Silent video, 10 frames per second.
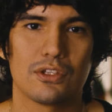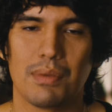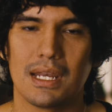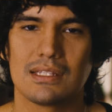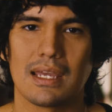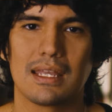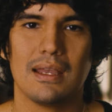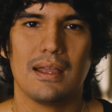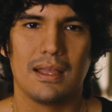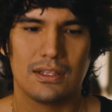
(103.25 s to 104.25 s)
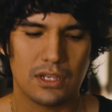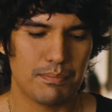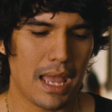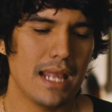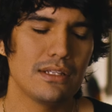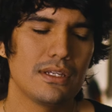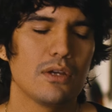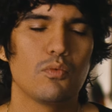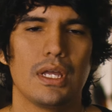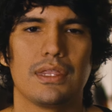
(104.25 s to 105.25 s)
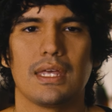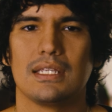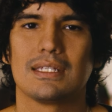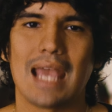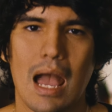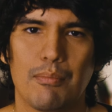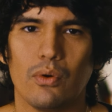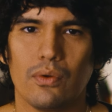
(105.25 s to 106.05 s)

but it's like painting with a scalpel.